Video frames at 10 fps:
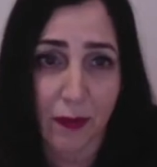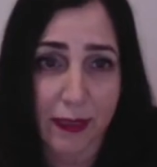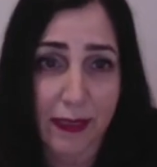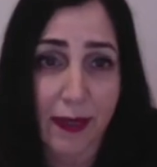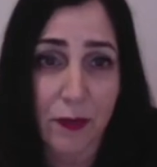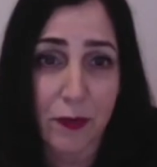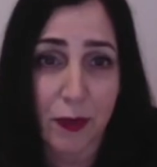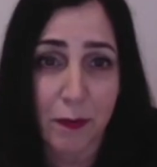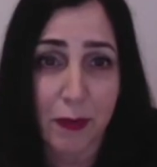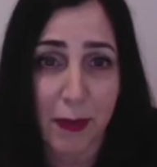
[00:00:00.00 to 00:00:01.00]
Our in
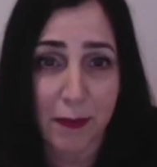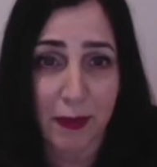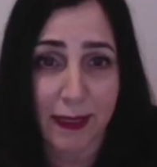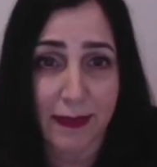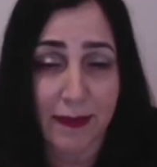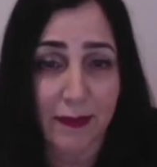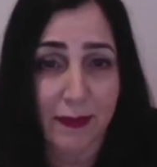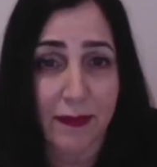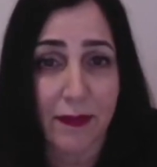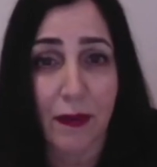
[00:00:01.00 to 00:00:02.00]
house drug pipeline
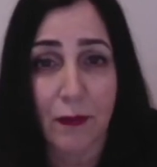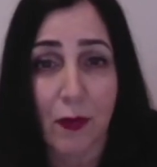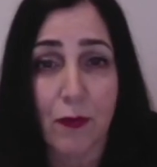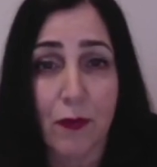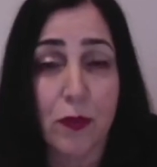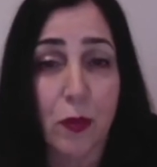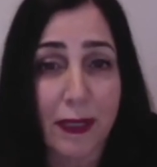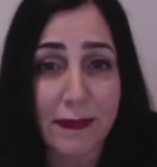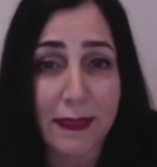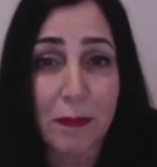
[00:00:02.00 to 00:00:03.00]
consists of over
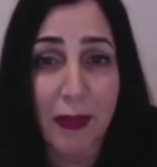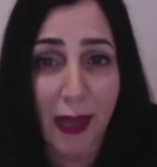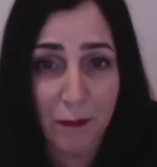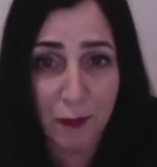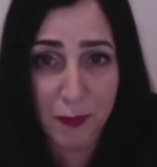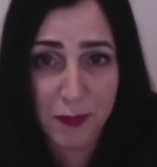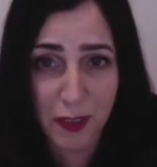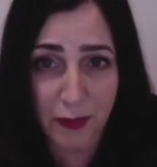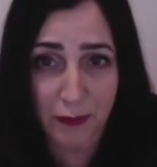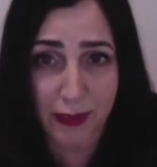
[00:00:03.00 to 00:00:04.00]
20
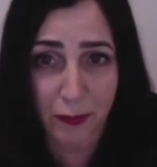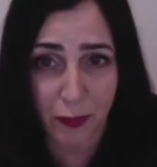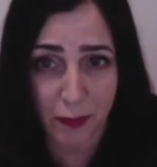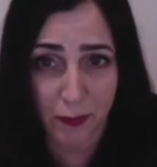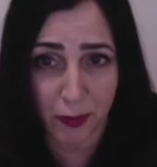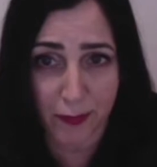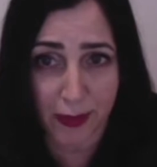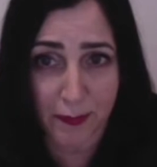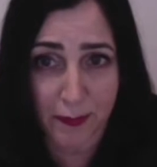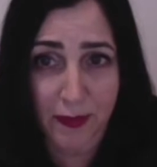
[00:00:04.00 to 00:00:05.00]
platform generated drug
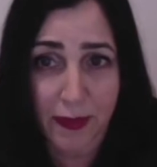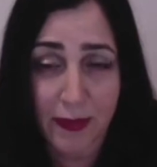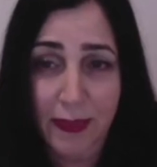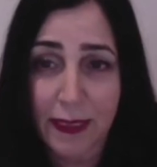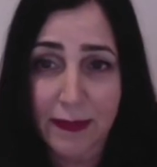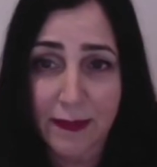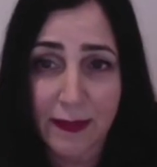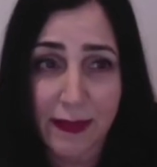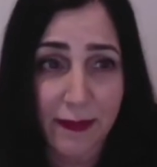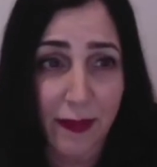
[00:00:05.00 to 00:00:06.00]
programs in
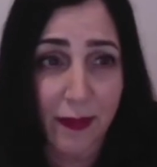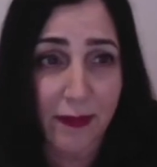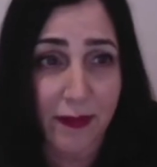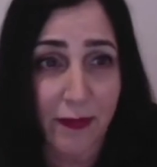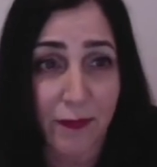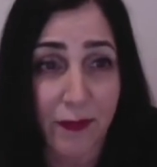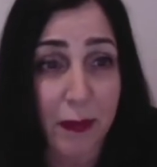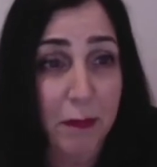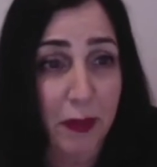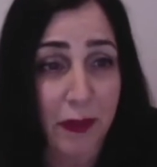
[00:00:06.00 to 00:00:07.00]
disease areas that
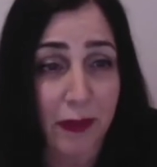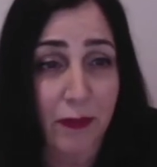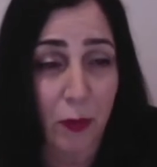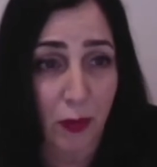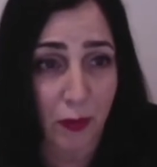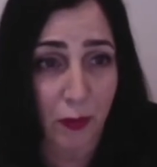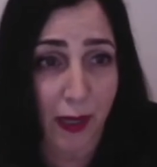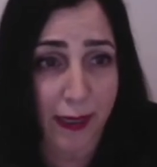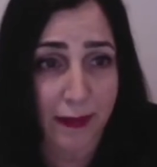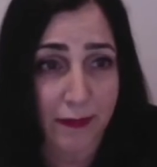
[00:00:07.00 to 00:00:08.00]
affect millions
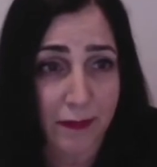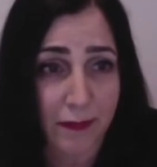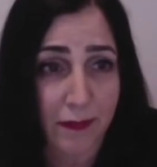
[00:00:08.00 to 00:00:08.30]
worldwide.